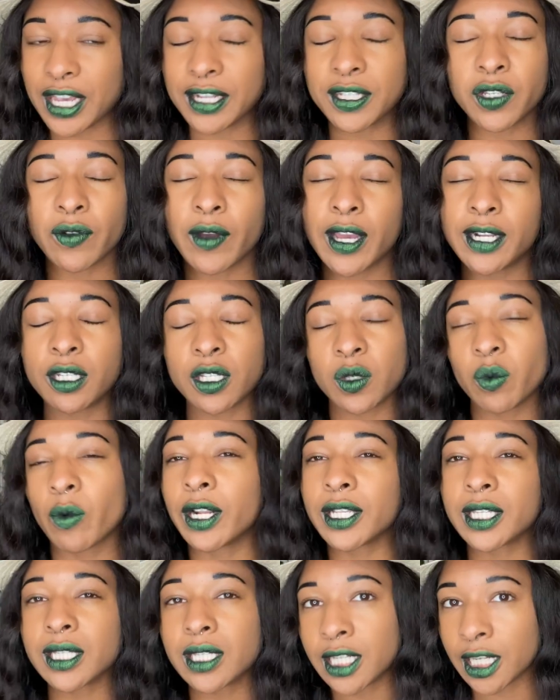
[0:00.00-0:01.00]
And so I just
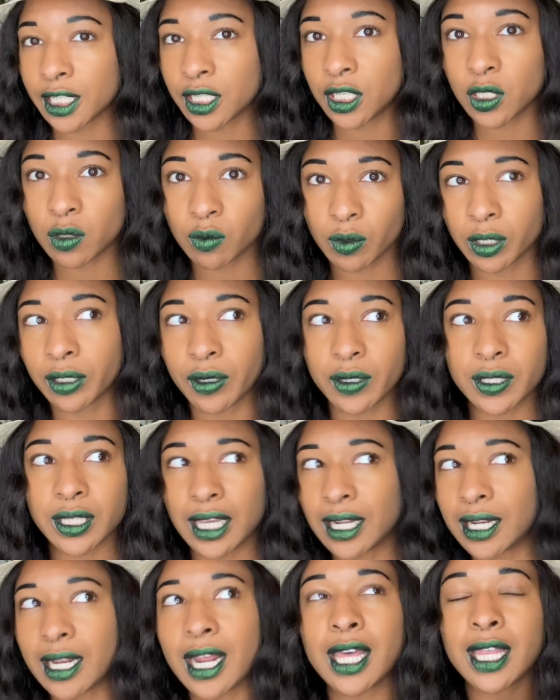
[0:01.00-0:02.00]
wanted to stick to thrillers
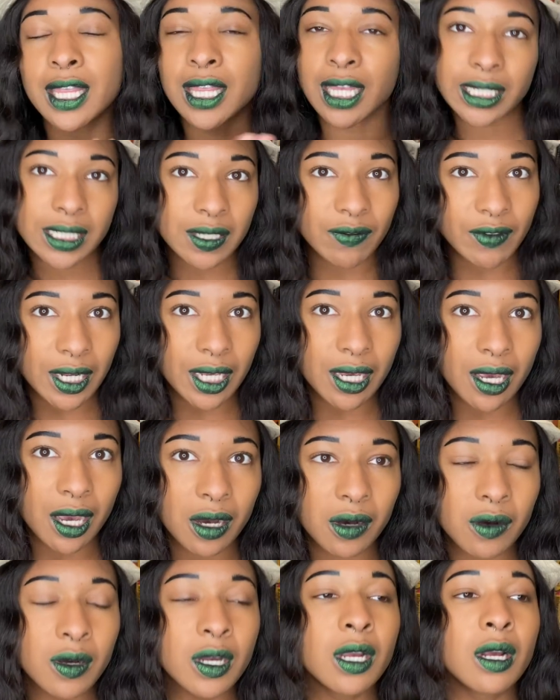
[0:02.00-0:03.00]
in this
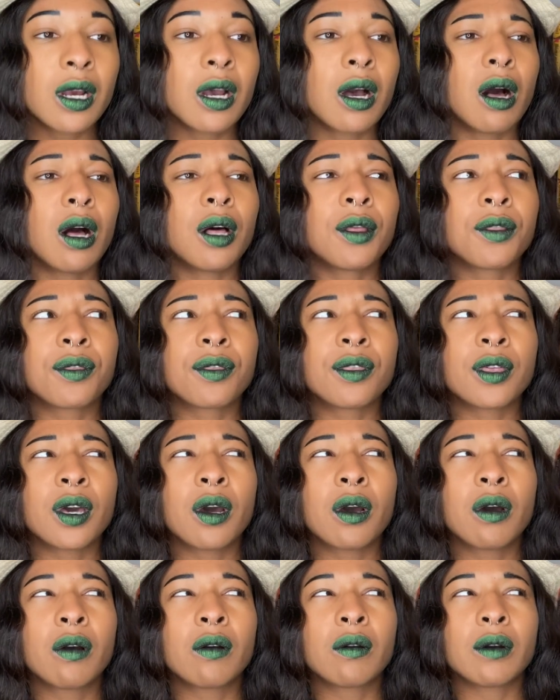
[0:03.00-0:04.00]
video,
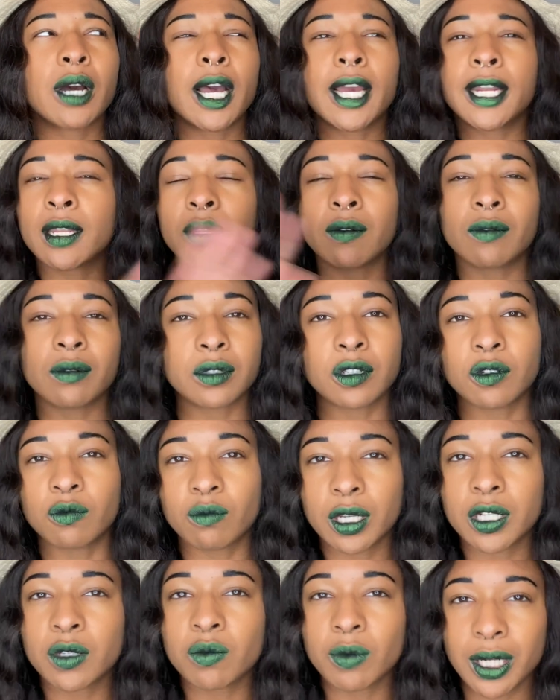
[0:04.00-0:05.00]
although I didn't do
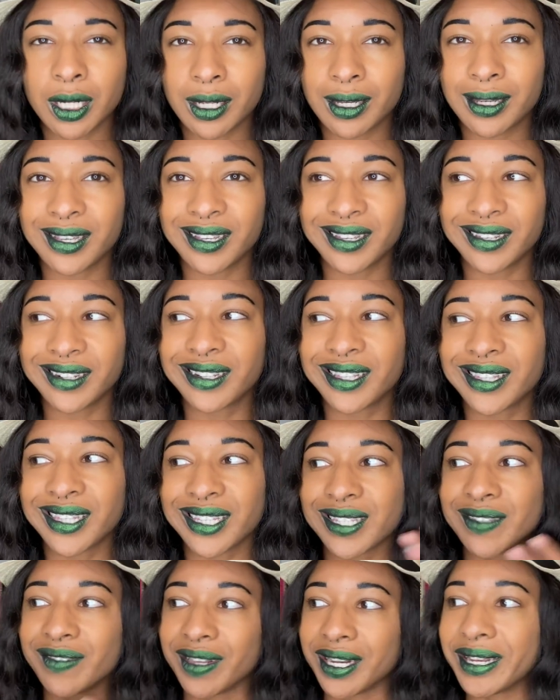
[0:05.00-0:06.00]
much reading in
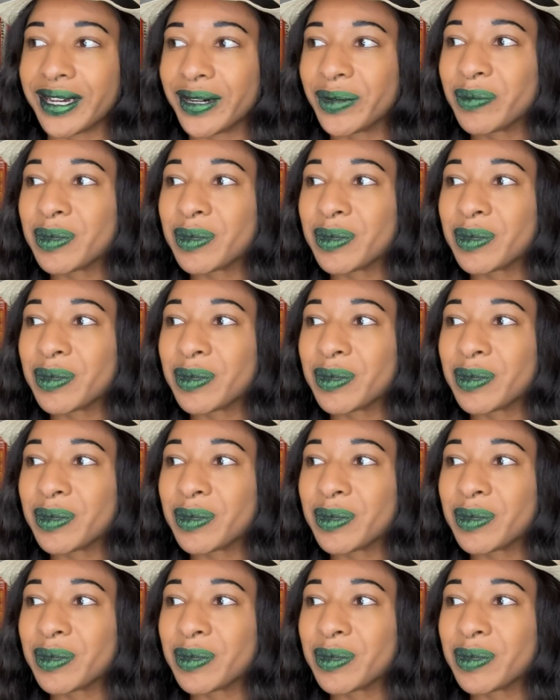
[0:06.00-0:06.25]
this video